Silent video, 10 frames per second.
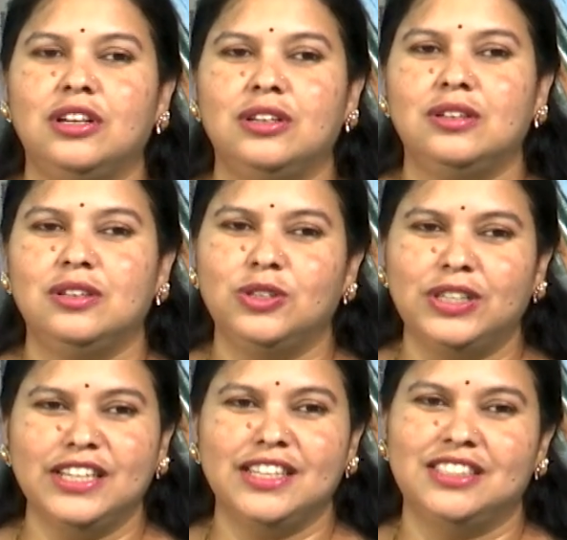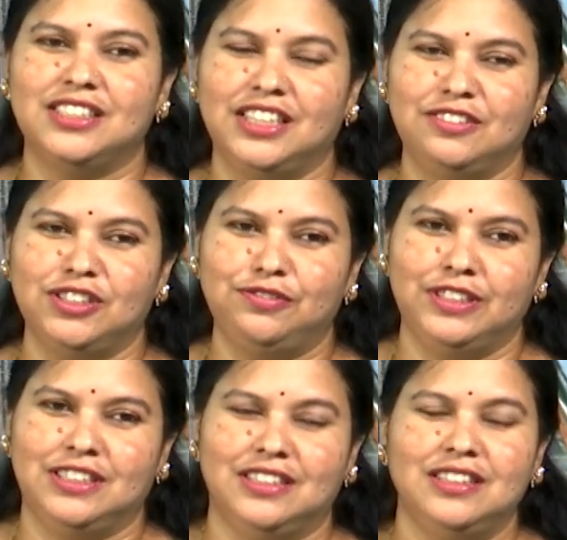Looking at the given
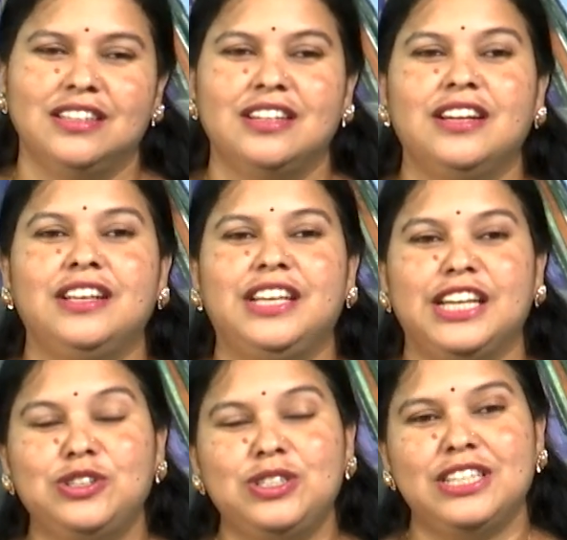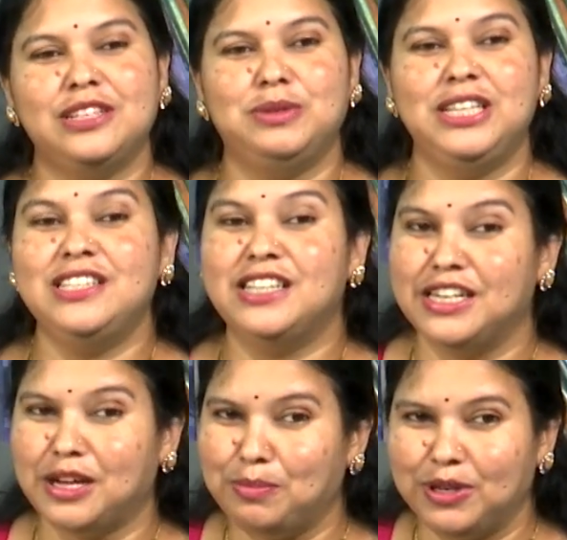figure, can you tell me the
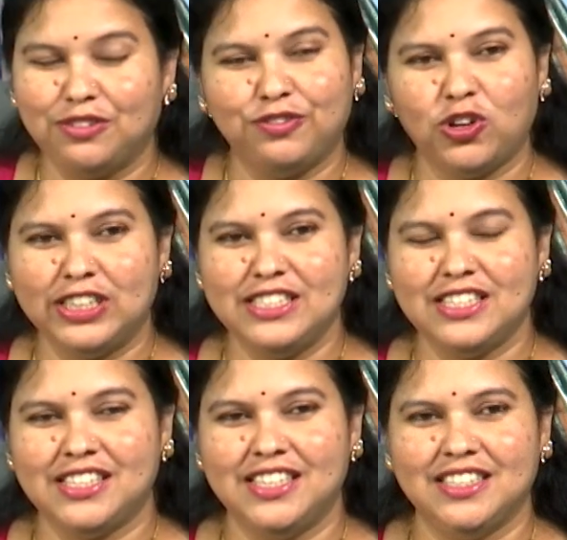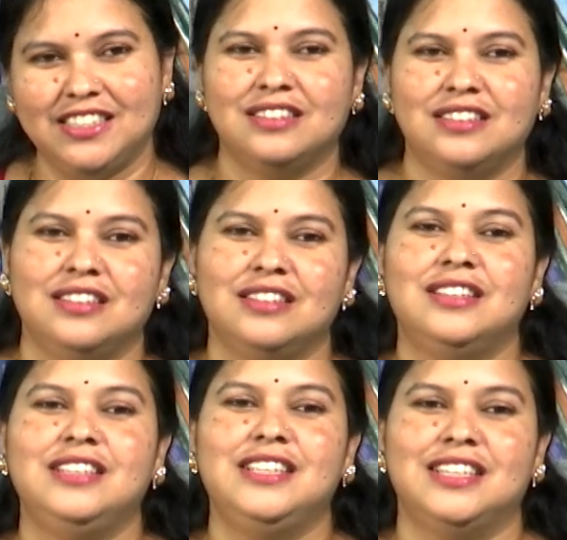number of oranges here?
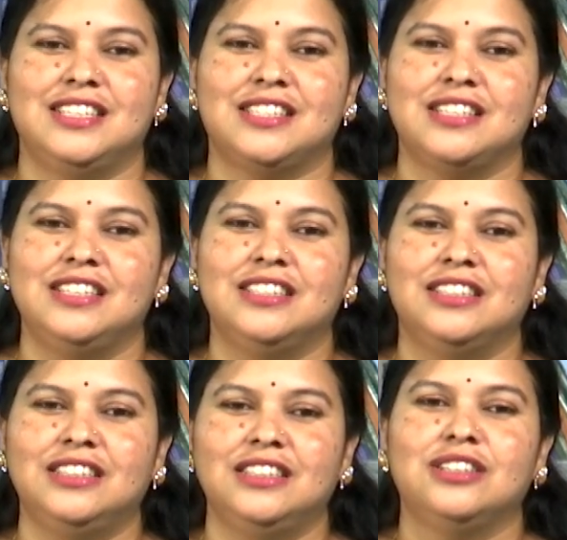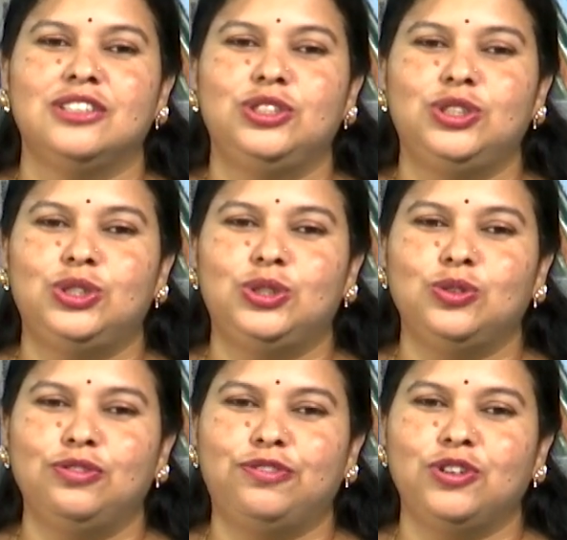Yes, here 2
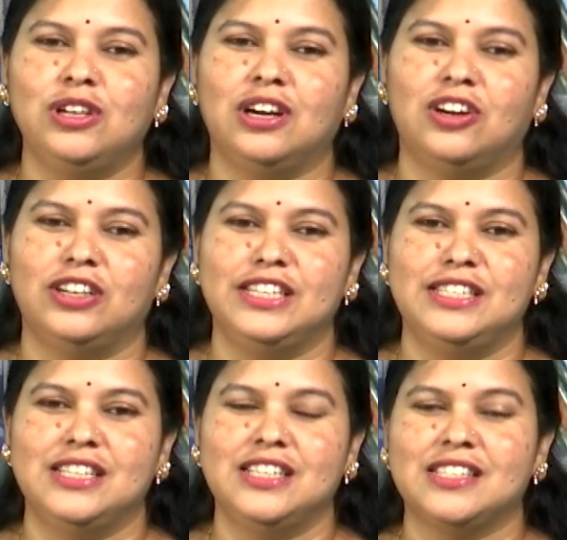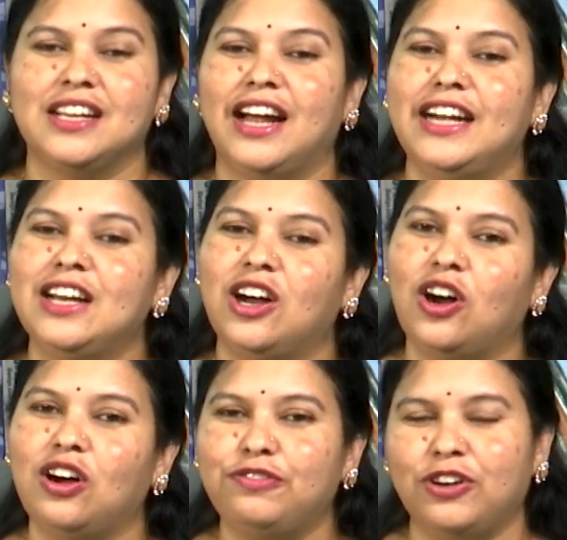full oranges and half
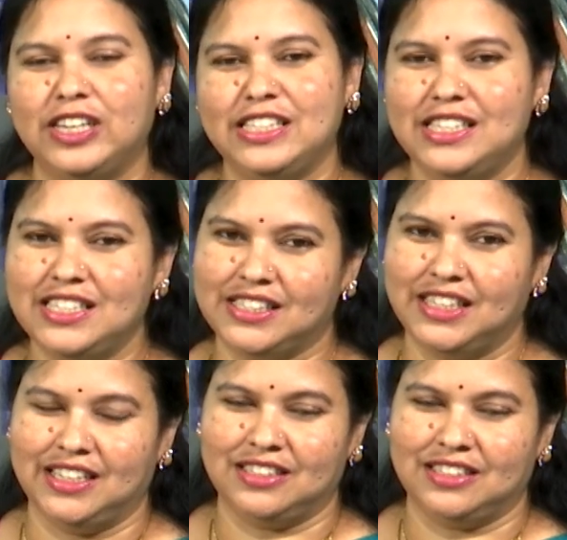orange is there.